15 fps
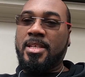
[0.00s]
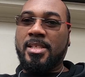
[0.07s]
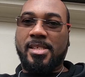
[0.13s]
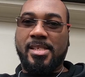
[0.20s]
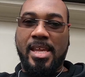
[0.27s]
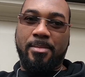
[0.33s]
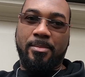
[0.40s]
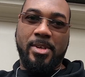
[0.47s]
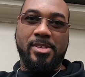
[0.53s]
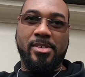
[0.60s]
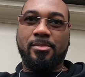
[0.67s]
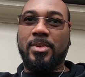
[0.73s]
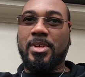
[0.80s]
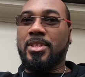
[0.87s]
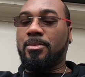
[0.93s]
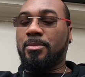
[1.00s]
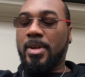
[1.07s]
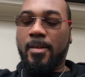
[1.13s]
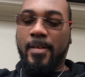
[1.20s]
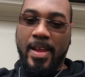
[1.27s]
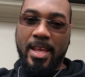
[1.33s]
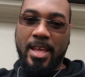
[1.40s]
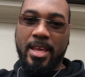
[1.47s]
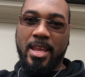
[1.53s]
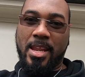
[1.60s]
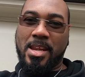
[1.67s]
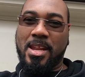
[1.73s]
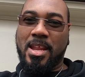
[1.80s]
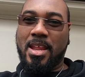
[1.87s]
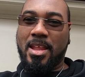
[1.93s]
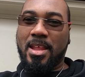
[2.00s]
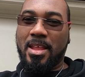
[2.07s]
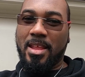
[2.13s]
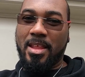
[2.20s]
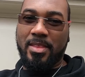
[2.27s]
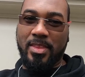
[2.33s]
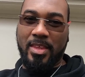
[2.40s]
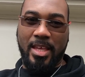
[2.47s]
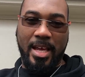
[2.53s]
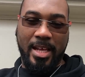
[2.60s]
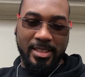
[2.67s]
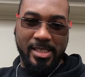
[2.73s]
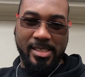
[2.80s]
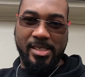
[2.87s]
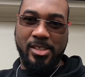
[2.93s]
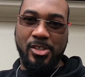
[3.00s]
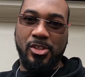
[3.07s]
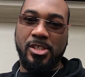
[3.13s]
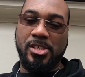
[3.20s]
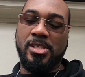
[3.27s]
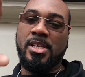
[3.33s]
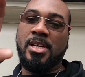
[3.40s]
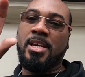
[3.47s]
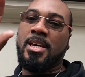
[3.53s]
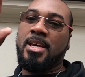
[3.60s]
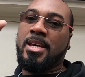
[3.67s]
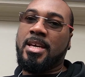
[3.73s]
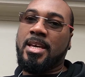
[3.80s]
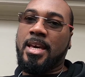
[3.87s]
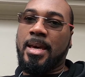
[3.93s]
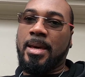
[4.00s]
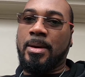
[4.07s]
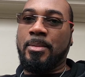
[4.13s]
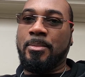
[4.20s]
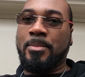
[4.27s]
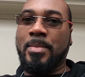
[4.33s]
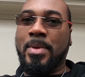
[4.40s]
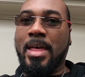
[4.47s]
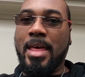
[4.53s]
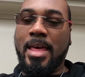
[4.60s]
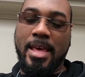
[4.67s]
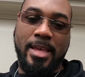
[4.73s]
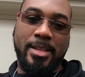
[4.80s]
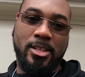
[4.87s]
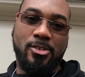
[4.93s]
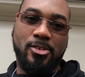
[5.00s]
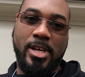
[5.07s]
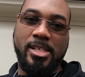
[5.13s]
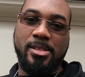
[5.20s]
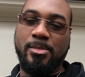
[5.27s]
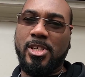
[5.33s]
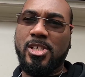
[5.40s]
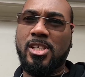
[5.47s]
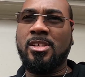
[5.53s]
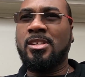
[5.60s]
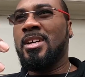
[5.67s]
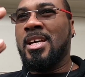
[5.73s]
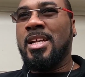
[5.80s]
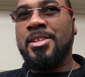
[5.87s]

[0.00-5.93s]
the same reason with the rear end, the LS engine, and the transmission